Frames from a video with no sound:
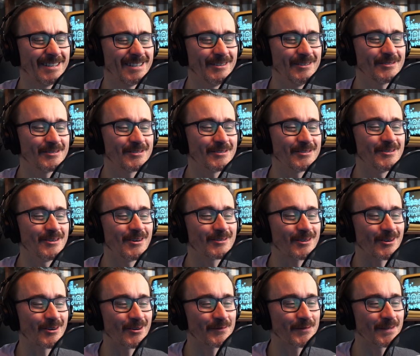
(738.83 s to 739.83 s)
You did not
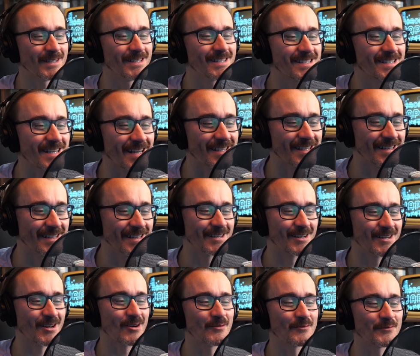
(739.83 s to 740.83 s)
go for lasagna at a
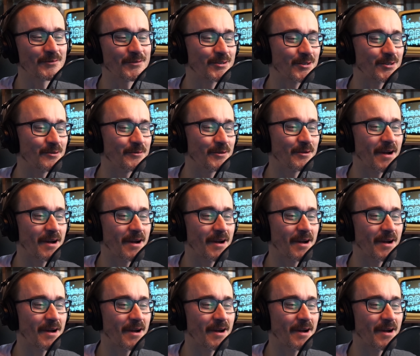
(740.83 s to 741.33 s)
coffee shop.